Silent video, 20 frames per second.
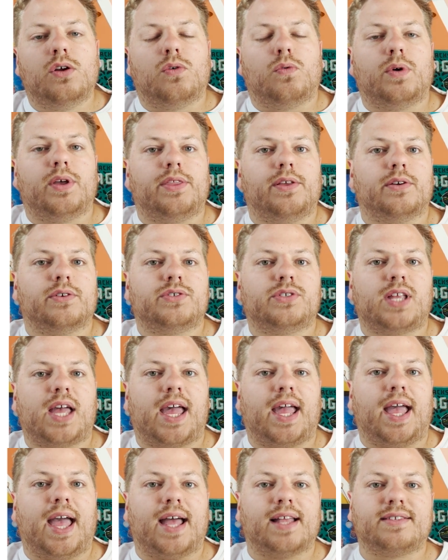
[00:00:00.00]
with your
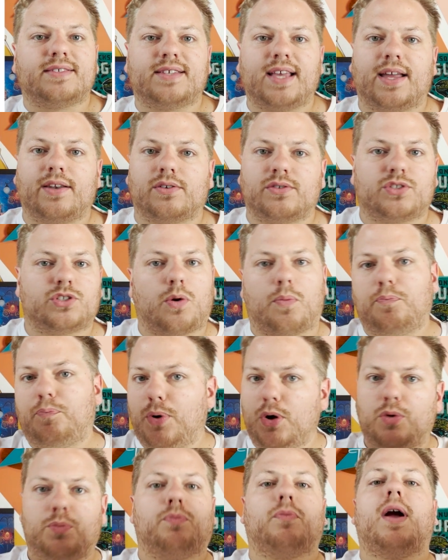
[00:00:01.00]
stay at Sandals. So
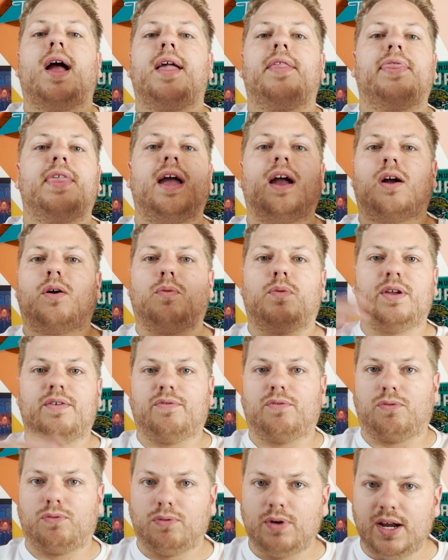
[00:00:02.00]
boom, right there, we've
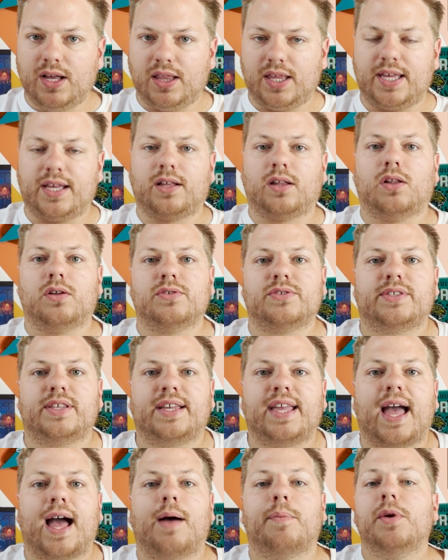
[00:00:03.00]
really closed the
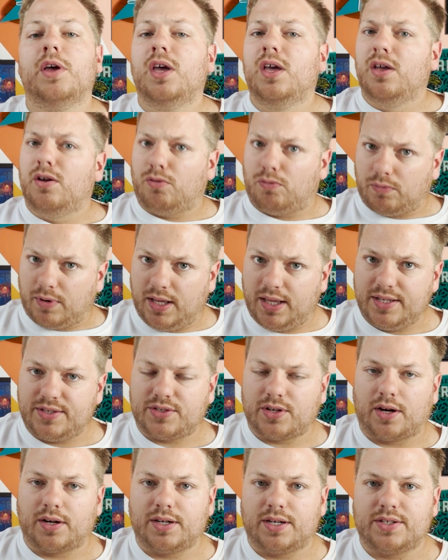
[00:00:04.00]
gap, really
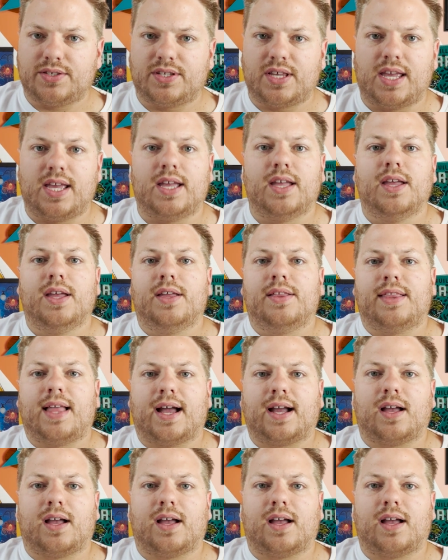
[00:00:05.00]
starting to see that